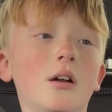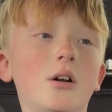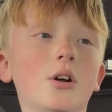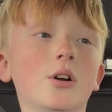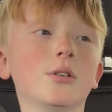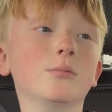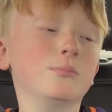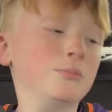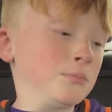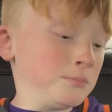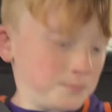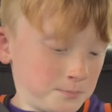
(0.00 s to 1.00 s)
Um,
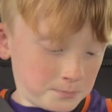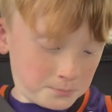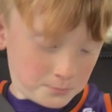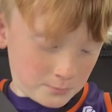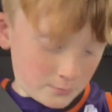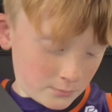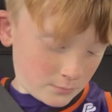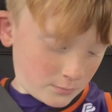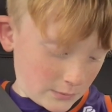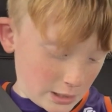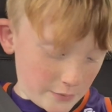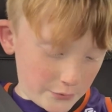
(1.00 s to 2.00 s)

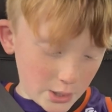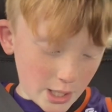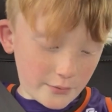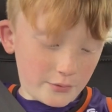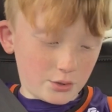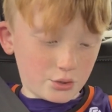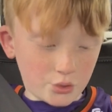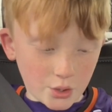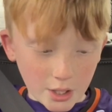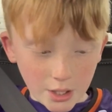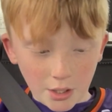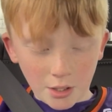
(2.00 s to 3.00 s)
if you haven't
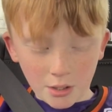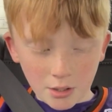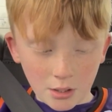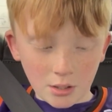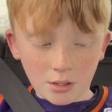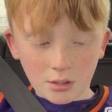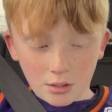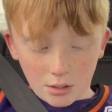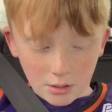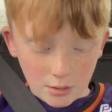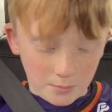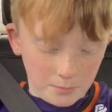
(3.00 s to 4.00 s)
tried
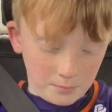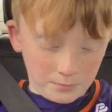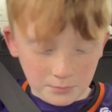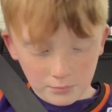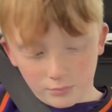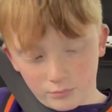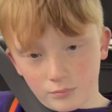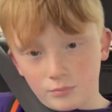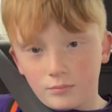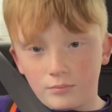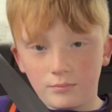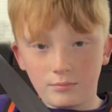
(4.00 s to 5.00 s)
um,
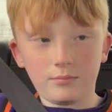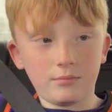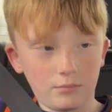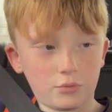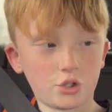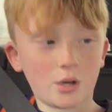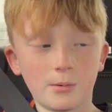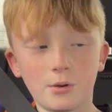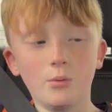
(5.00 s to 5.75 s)
strawberry